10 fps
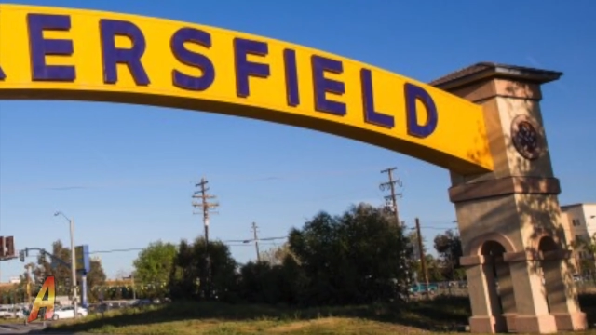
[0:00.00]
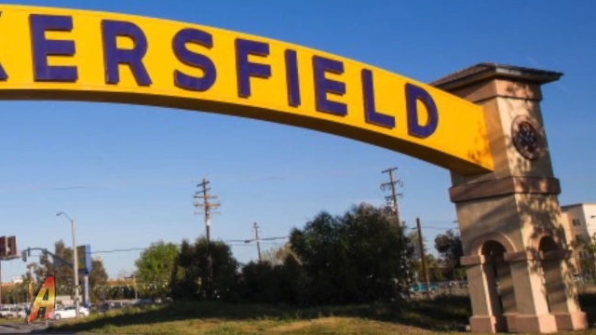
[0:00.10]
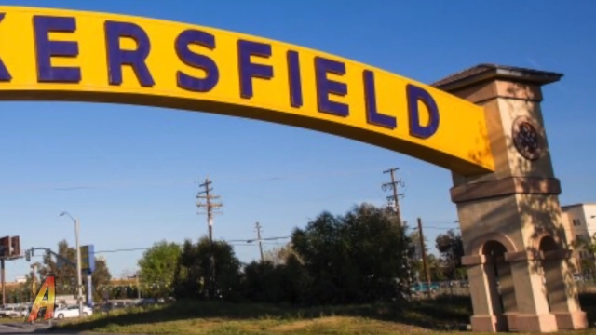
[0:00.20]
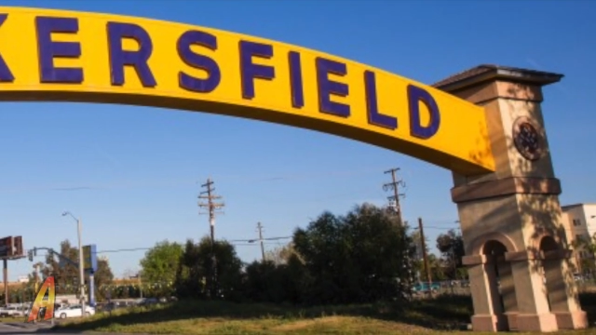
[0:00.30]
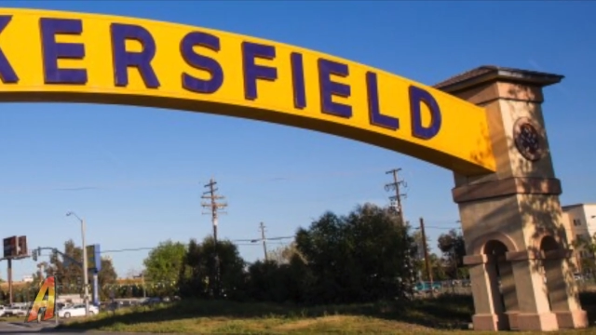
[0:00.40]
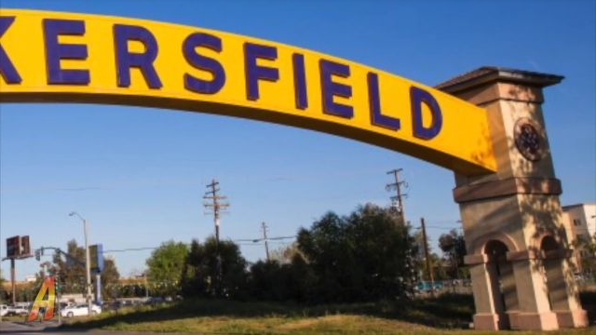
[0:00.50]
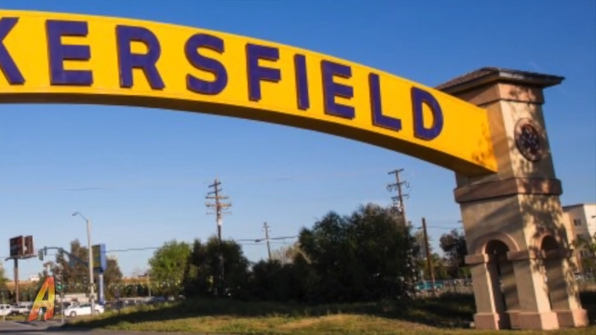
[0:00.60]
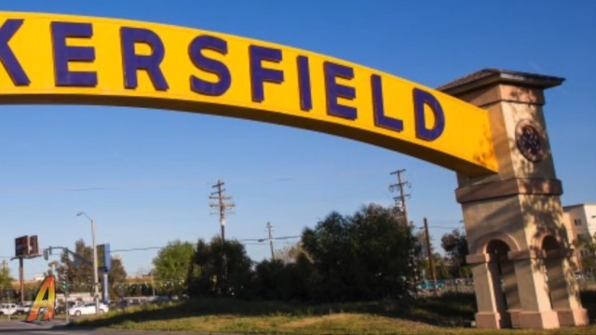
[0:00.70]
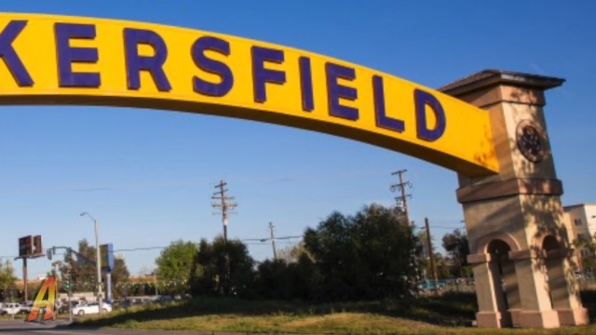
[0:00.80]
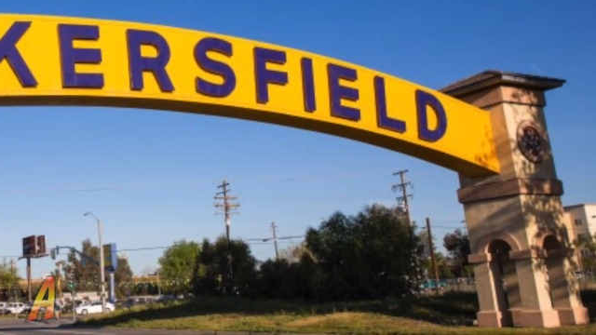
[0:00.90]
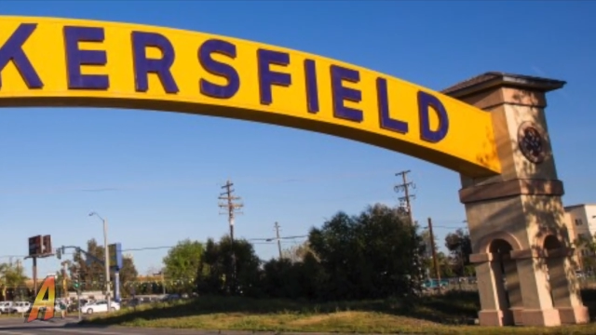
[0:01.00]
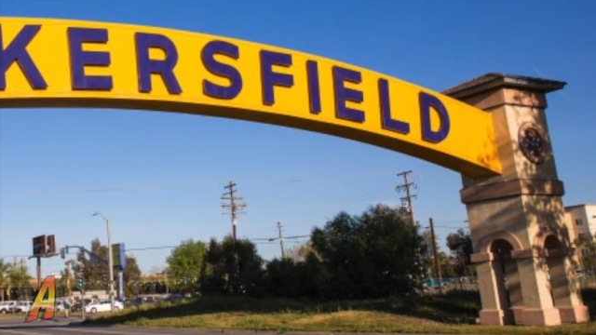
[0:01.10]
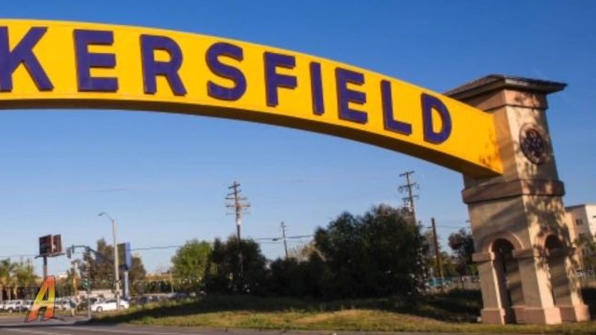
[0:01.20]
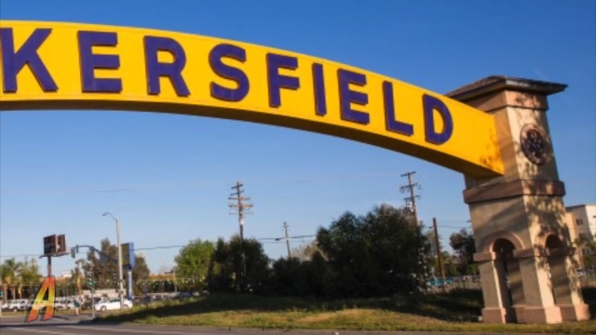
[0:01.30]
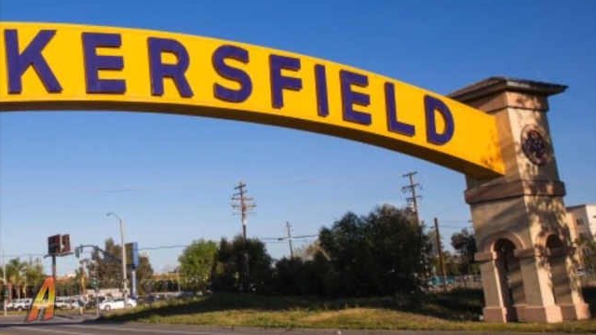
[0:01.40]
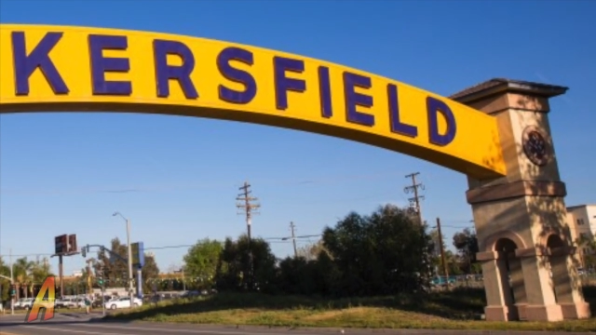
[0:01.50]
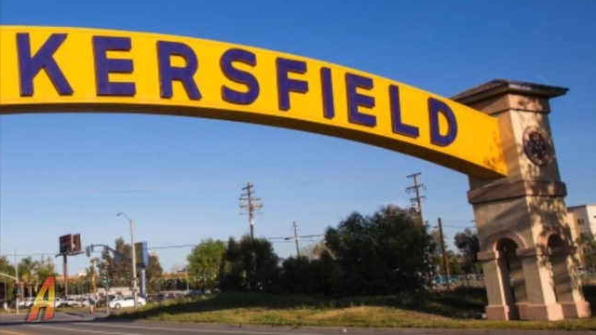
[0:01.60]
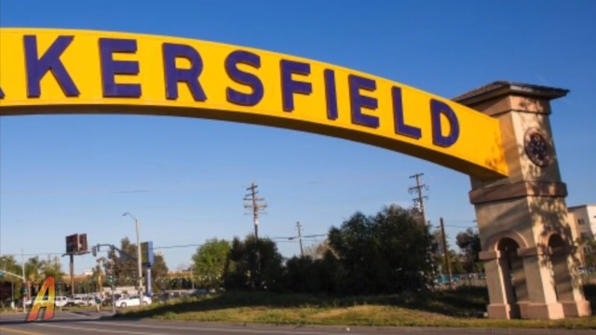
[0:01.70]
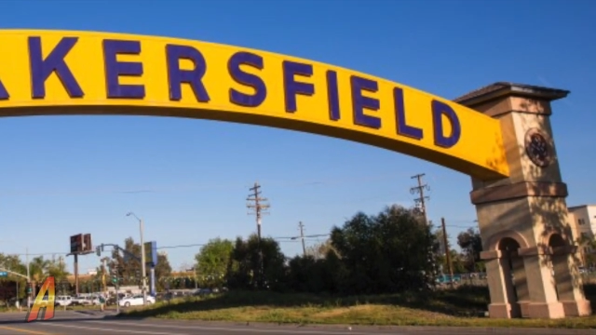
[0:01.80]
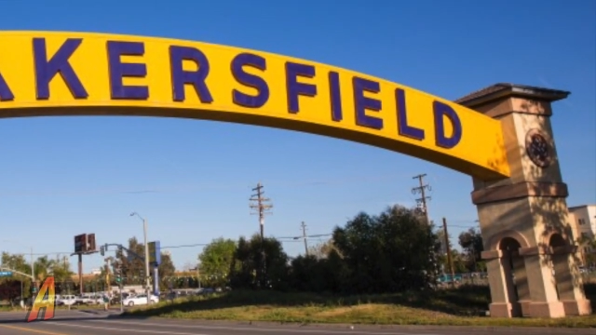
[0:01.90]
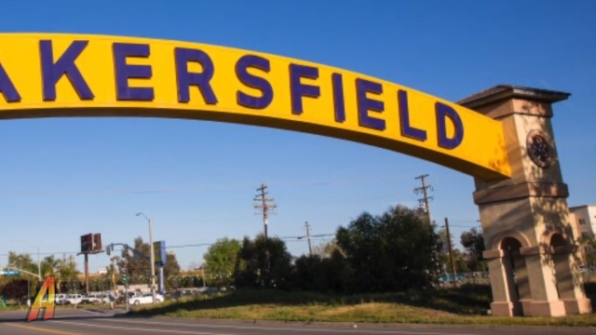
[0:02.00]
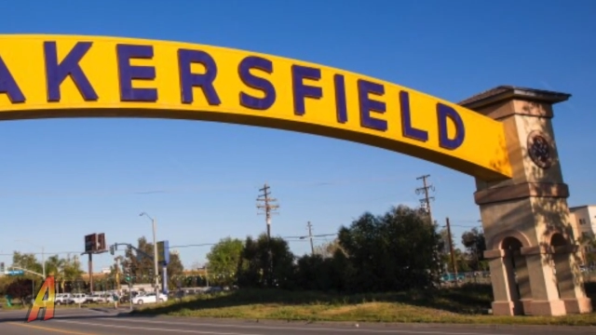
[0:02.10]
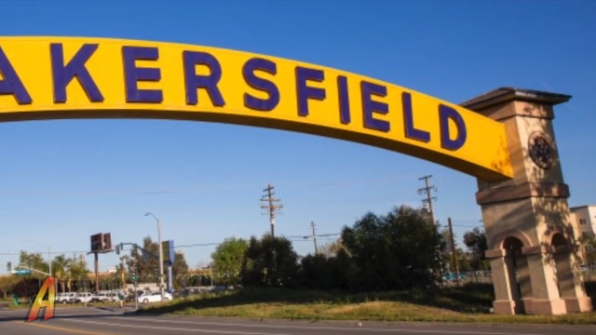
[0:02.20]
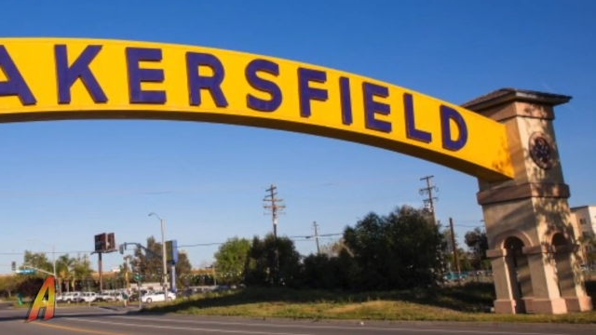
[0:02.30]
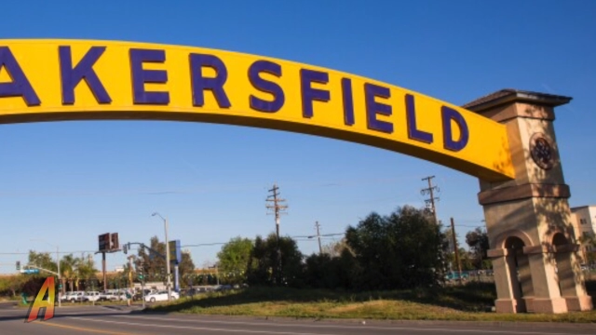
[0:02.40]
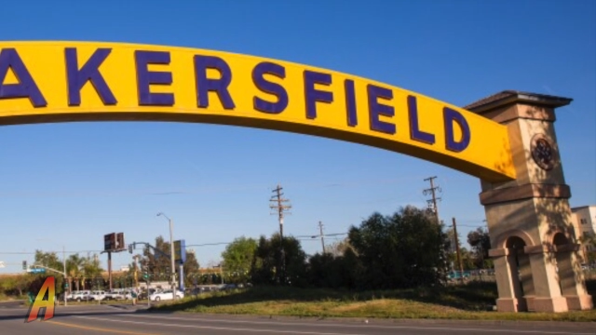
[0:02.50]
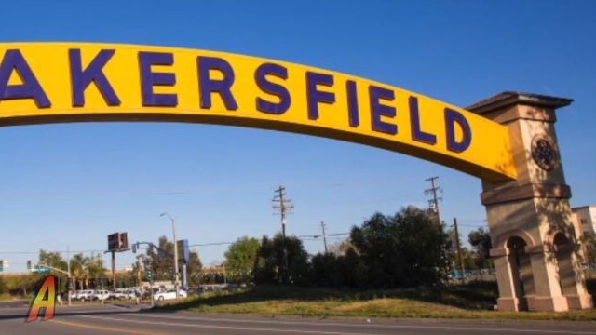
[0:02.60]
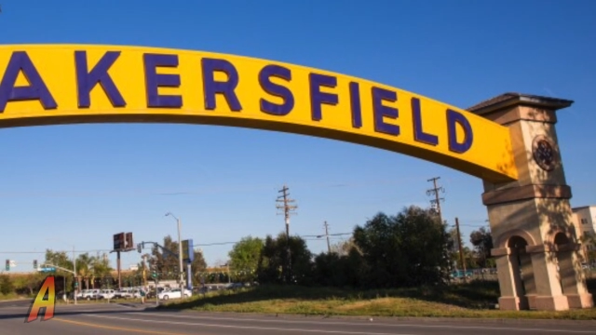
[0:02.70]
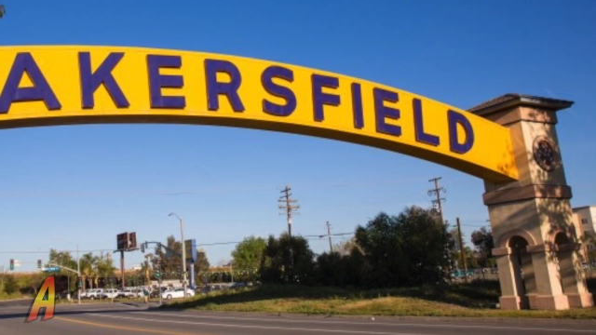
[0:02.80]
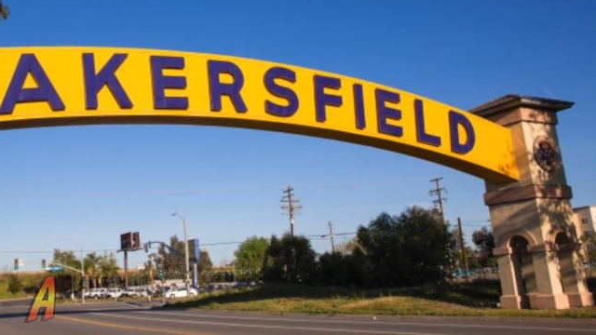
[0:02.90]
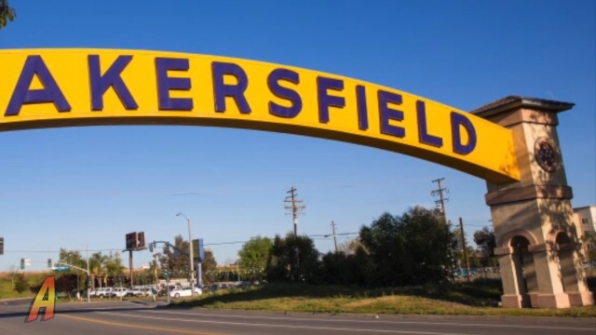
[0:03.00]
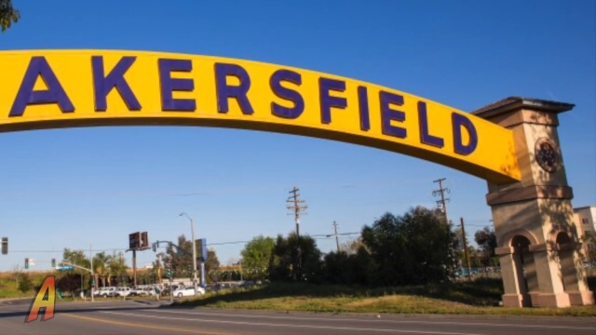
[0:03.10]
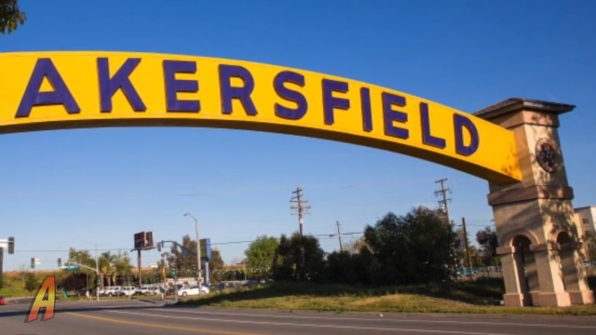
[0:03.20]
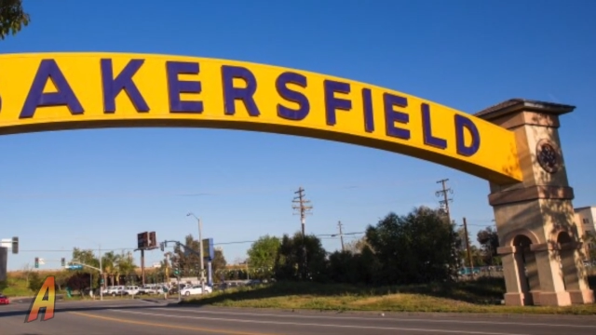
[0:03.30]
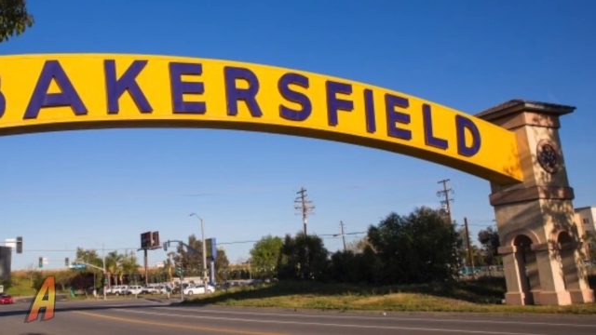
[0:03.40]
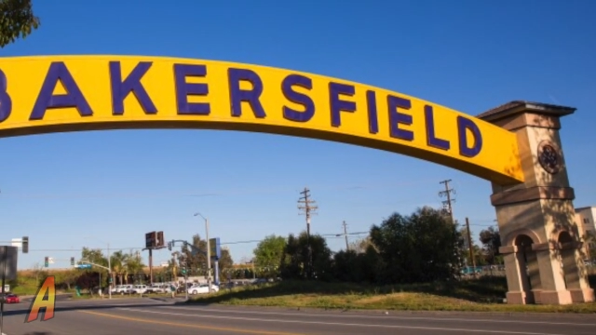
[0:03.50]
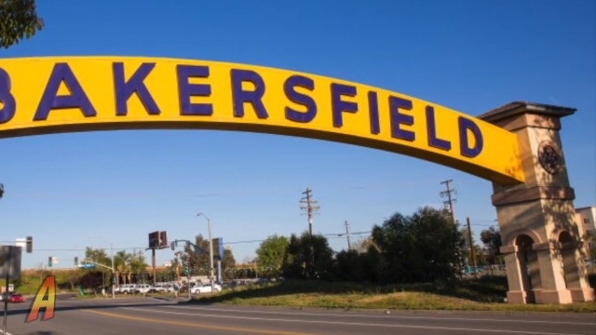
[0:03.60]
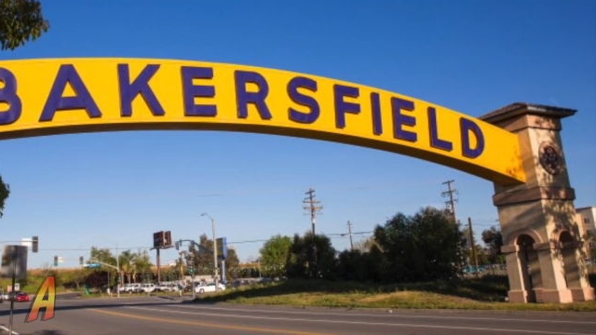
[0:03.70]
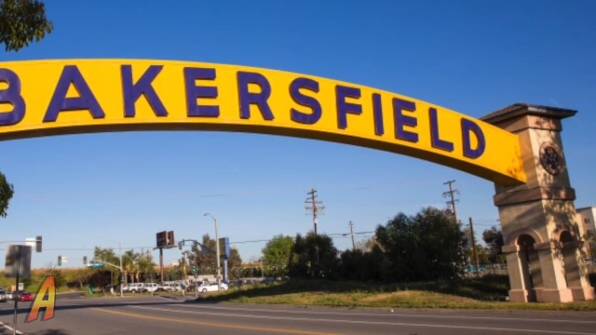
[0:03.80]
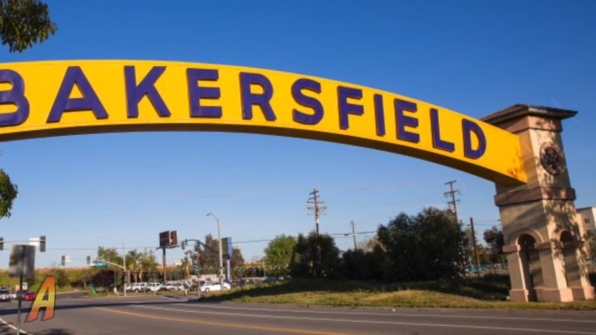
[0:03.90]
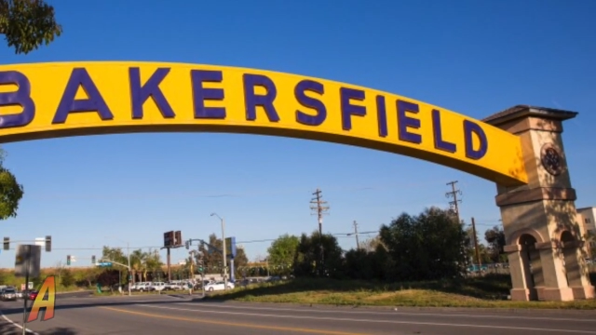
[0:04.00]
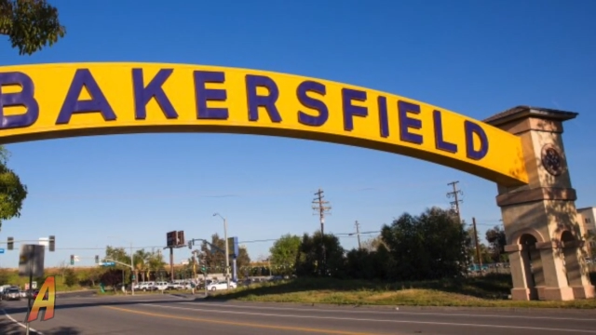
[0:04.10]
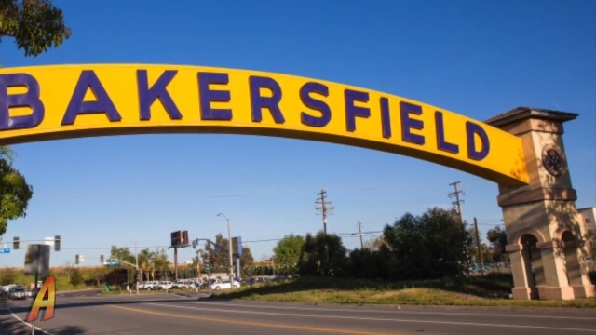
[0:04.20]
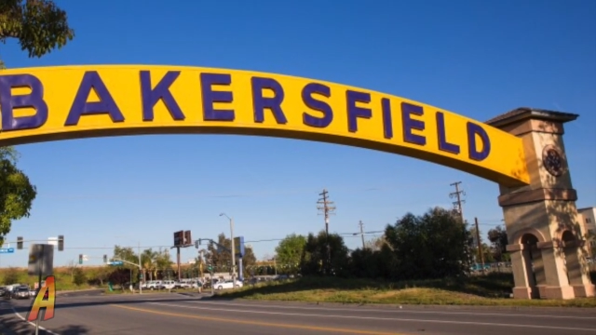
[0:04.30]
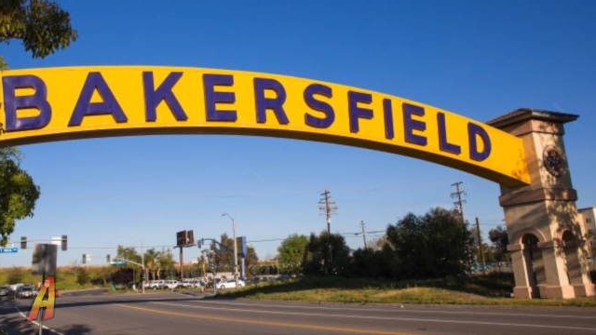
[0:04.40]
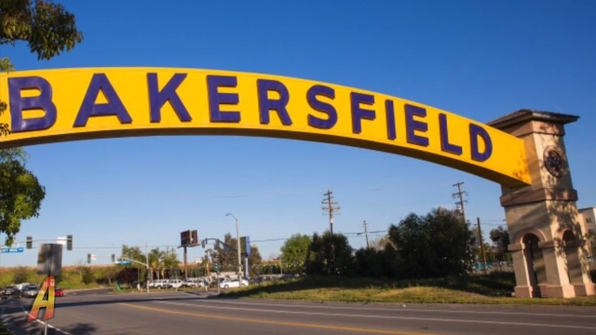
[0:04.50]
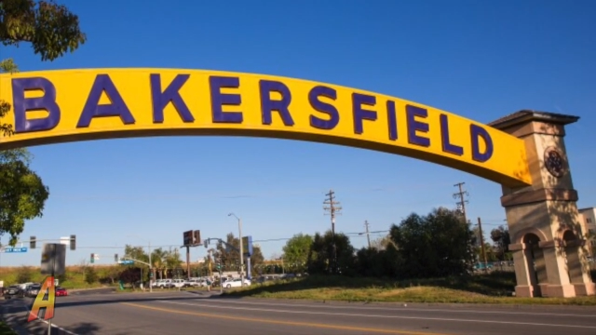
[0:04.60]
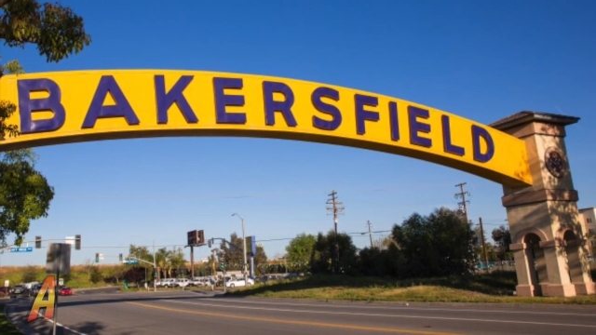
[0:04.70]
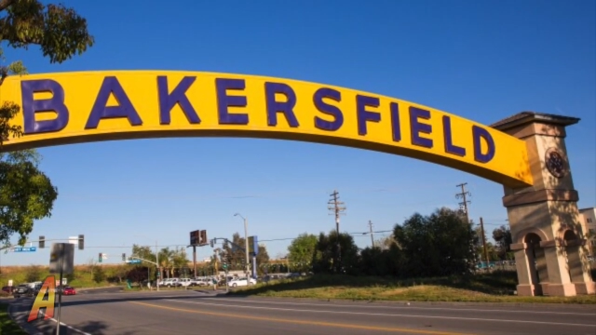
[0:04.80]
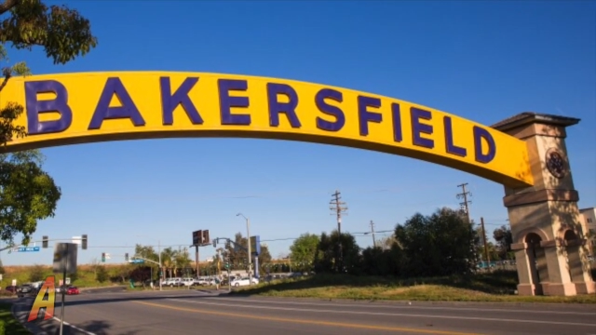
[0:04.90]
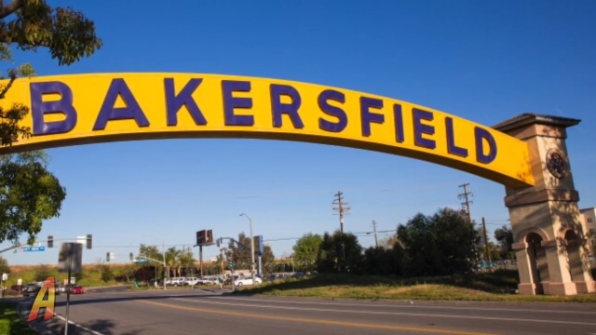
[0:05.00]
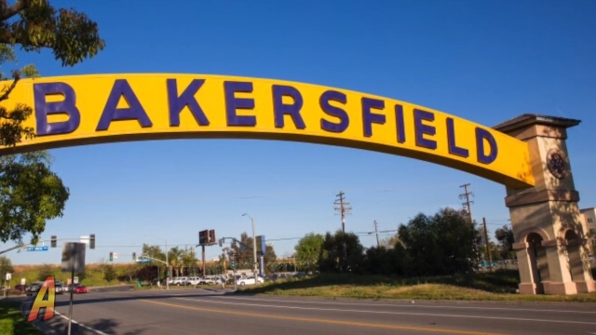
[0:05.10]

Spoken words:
No face is visible, so there are no lips to read.